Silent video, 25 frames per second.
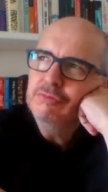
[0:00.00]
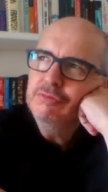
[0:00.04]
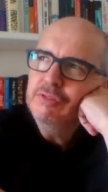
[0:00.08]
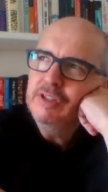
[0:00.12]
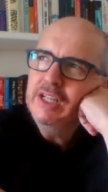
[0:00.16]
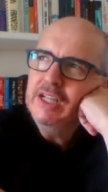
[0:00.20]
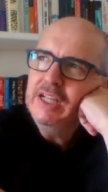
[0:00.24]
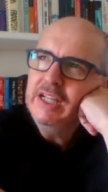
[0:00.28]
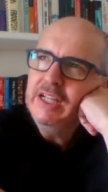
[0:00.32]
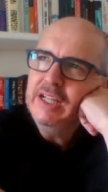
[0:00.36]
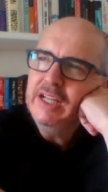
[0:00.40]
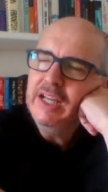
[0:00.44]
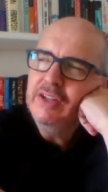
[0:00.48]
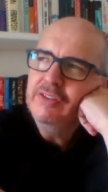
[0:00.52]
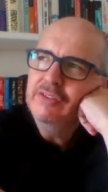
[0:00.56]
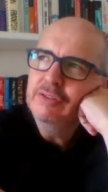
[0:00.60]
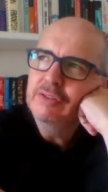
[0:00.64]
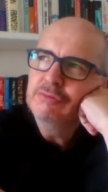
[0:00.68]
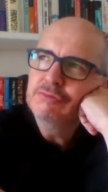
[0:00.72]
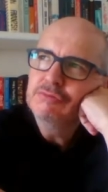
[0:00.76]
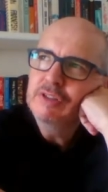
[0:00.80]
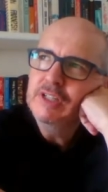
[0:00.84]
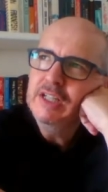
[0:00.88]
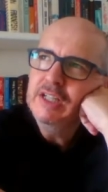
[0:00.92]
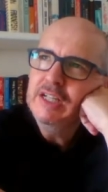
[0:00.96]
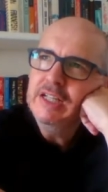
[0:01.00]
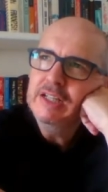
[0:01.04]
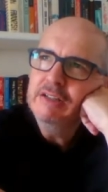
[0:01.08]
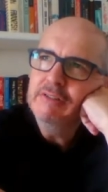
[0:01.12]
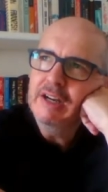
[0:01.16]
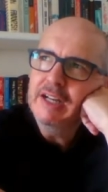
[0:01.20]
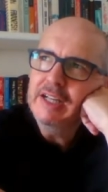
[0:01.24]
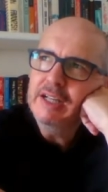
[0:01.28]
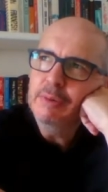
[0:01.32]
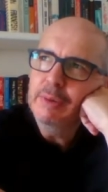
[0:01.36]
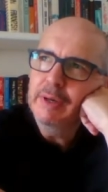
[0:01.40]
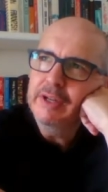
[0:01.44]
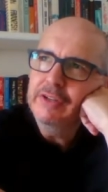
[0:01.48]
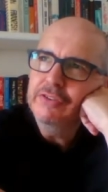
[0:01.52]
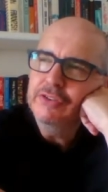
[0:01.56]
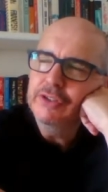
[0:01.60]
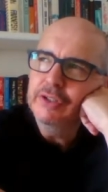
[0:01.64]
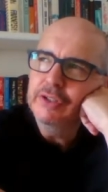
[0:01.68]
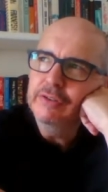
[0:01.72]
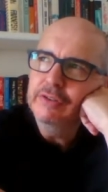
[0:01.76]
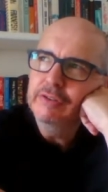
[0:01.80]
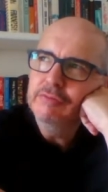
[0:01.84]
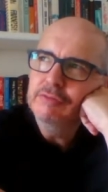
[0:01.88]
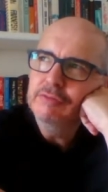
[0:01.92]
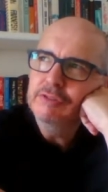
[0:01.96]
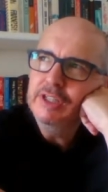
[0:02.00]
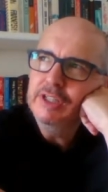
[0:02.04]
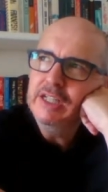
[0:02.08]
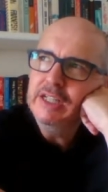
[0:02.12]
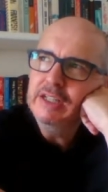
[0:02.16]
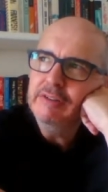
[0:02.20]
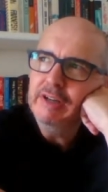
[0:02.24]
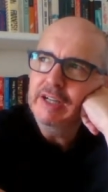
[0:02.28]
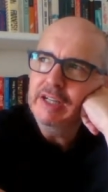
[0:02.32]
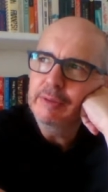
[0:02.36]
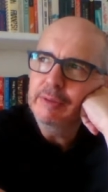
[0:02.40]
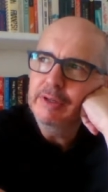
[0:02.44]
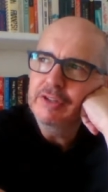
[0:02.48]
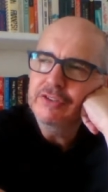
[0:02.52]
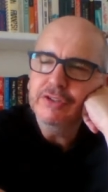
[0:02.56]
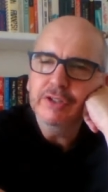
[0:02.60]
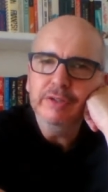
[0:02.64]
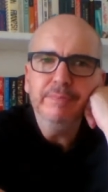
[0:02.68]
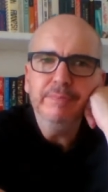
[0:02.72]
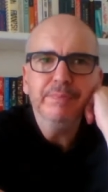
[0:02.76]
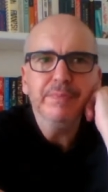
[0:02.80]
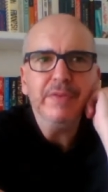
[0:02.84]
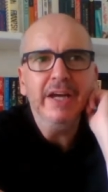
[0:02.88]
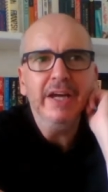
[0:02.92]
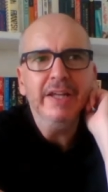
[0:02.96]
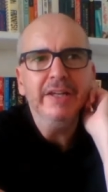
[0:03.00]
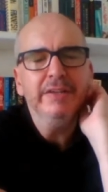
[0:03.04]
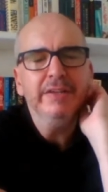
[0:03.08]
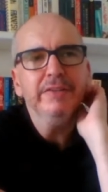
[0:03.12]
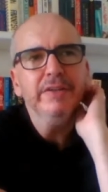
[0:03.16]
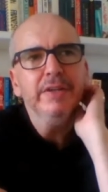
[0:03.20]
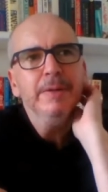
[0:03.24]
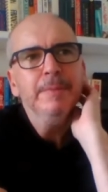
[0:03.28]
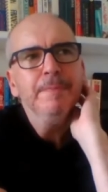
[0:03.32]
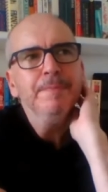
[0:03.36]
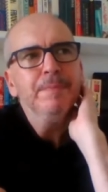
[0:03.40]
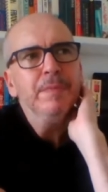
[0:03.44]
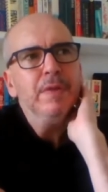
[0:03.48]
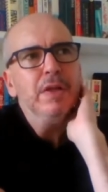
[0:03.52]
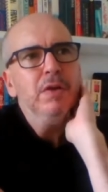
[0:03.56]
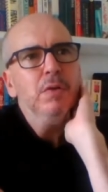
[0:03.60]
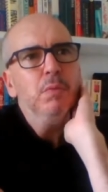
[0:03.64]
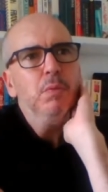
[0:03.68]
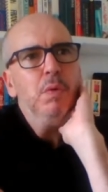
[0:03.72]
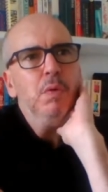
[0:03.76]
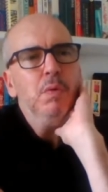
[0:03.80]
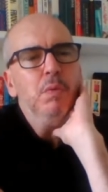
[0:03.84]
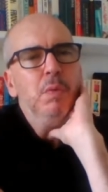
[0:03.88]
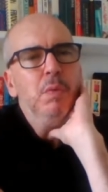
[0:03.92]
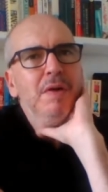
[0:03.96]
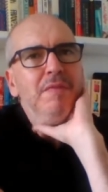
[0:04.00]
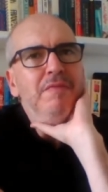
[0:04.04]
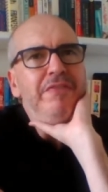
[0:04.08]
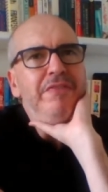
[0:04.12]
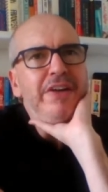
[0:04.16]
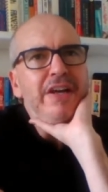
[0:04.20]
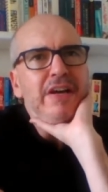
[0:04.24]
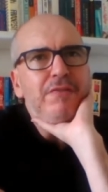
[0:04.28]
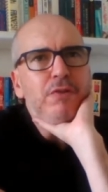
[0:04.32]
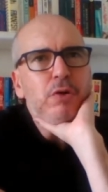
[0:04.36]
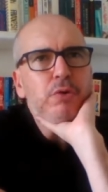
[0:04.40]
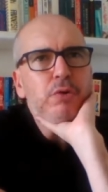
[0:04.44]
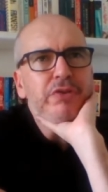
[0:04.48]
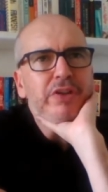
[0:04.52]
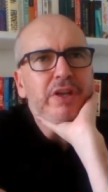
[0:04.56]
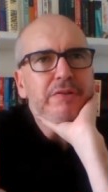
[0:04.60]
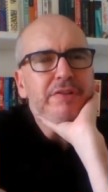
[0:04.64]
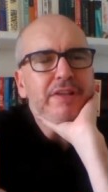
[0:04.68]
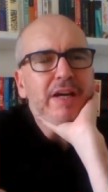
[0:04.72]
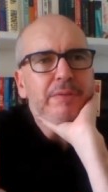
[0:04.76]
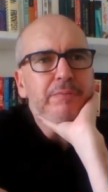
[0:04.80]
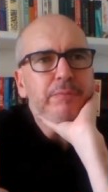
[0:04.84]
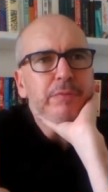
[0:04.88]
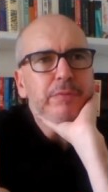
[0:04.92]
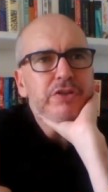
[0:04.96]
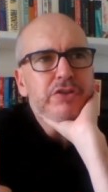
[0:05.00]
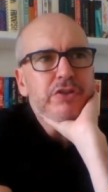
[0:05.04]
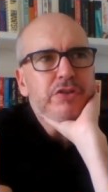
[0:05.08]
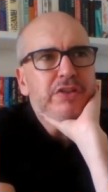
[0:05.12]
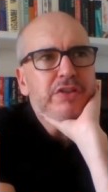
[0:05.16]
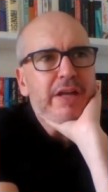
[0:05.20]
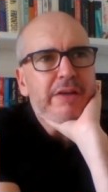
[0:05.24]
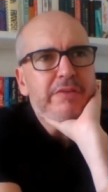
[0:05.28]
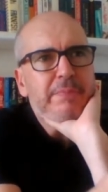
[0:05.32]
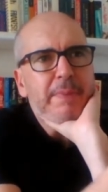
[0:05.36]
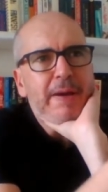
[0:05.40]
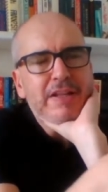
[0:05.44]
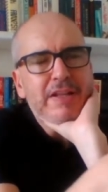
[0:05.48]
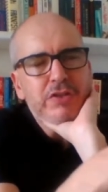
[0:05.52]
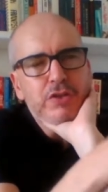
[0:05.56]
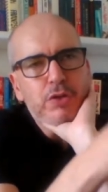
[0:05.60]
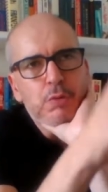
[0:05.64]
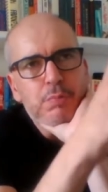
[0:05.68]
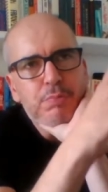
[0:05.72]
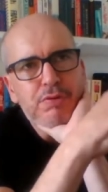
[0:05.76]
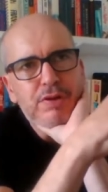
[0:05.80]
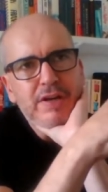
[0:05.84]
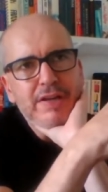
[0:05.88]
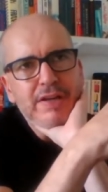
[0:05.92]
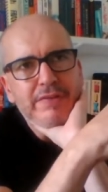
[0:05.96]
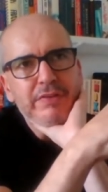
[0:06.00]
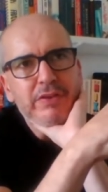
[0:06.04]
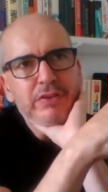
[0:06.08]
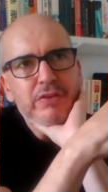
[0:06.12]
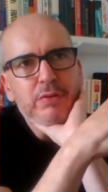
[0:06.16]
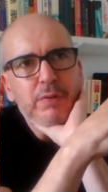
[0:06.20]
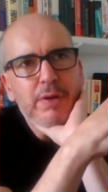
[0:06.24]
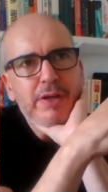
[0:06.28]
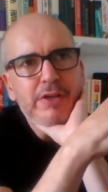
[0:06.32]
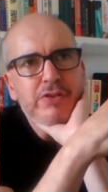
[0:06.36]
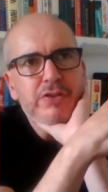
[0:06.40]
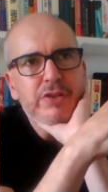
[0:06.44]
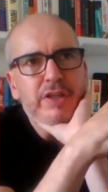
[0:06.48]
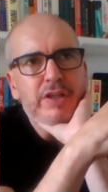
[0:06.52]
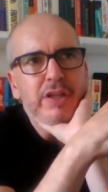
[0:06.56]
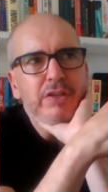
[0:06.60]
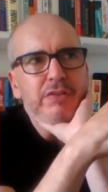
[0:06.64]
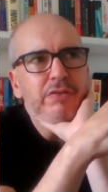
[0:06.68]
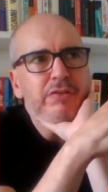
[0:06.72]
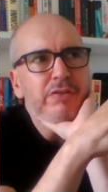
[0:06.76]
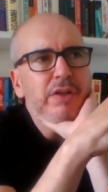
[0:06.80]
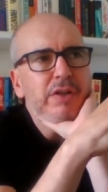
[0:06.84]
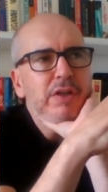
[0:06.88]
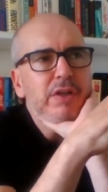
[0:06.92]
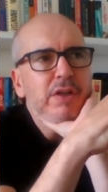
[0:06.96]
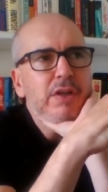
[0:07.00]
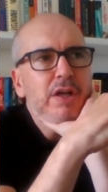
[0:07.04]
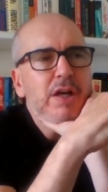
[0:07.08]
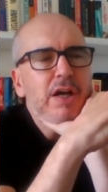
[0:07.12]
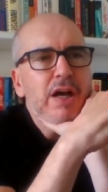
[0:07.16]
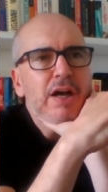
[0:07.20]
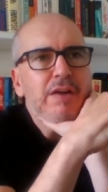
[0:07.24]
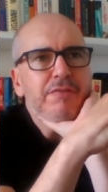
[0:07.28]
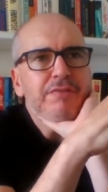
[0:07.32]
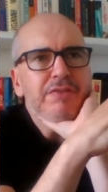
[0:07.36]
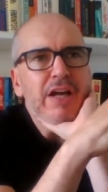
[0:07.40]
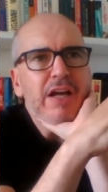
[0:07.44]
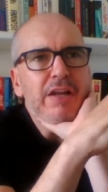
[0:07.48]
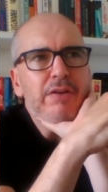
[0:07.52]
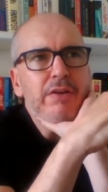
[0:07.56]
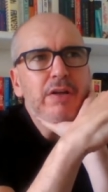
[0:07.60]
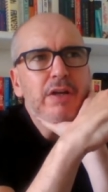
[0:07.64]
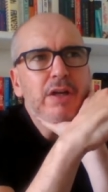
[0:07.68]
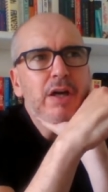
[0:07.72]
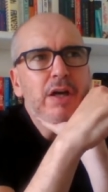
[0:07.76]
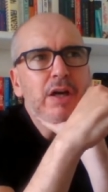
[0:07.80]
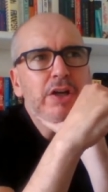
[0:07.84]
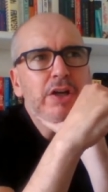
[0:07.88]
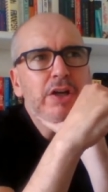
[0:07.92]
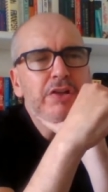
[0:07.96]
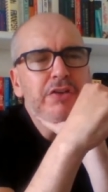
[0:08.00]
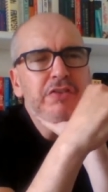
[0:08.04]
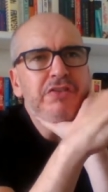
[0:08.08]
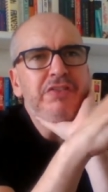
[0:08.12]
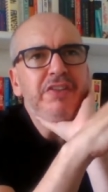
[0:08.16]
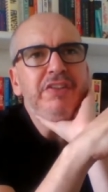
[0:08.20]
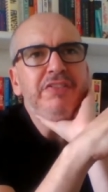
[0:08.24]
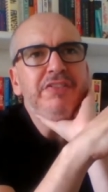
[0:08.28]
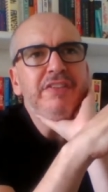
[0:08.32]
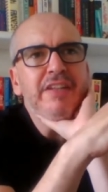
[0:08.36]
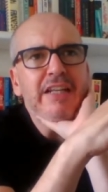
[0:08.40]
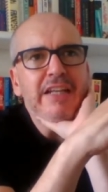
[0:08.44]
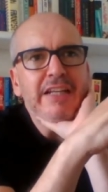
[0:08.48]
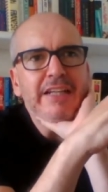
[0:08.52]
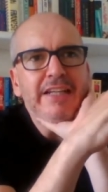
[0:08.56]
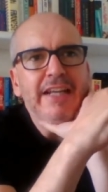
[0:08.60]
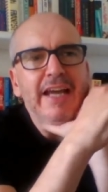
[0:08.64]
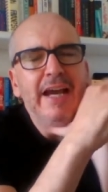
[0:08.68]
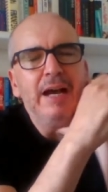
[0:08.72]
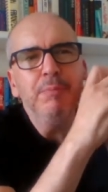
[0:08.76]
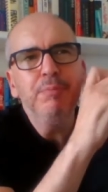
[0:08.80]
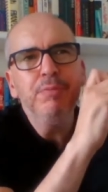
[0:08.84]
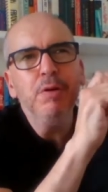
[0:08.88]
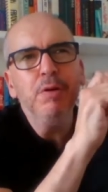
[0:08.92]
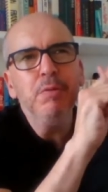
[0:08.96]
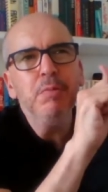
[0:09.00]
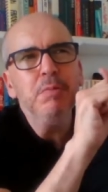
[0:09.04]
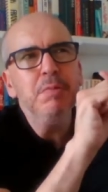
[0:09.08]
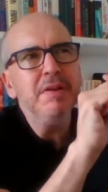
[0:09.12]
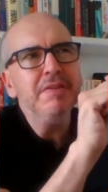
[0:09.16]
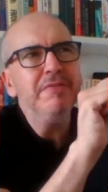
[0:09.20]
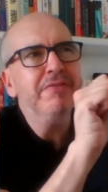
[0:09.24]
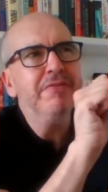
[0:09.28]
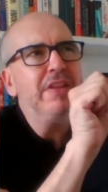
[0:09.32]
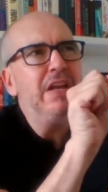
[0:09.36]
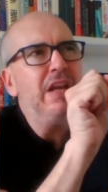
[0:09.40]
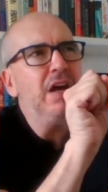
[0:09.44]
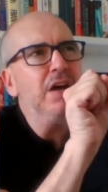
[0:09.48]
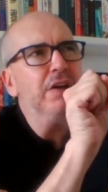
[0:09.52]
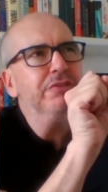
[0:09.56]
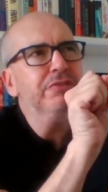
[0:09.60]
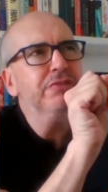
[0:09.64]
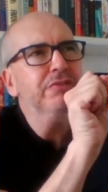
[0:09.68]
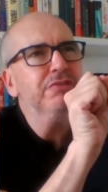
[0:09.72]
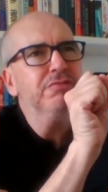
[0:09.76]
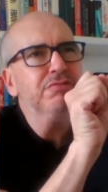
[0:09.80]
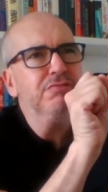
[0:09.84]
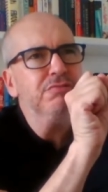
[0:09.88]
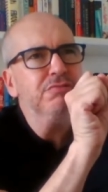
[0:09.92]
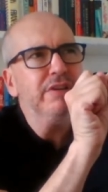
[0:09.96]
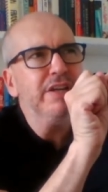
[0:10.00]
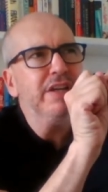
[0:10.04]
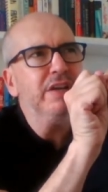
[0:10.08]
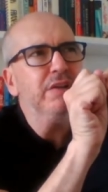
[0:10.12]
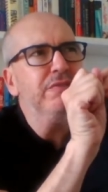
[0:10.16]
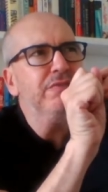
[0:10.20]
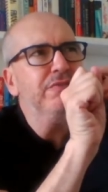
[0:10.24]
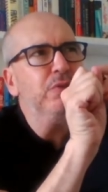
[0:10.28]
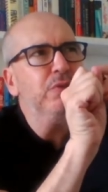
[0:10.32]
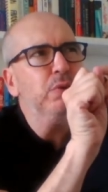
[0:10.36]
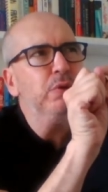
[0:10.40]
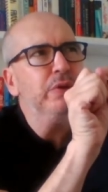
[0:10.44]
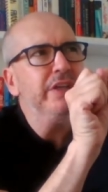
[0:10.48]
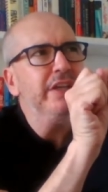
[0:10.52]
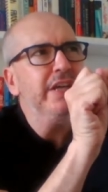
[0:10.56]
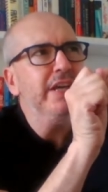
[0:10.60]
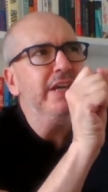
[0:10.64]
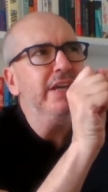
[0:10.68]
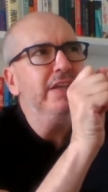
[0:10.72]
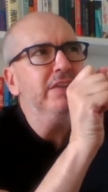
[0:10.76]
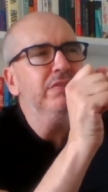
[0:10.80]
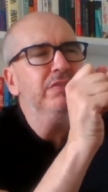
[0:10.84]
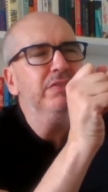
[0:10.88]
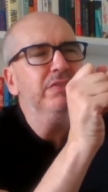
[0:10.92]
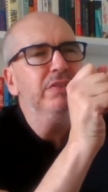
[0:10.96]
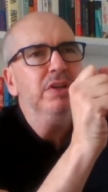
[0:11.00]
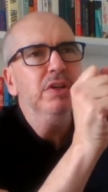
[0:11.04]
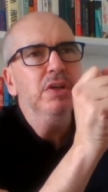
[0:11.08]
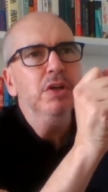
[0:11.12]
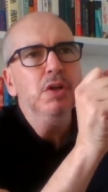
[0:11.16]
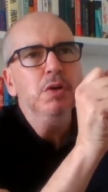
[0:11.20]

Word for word: really it's a really great question, really great question. And one thing I've also done, which just comes back to your previous question, is I've done consistently now, probably for the last three or four years.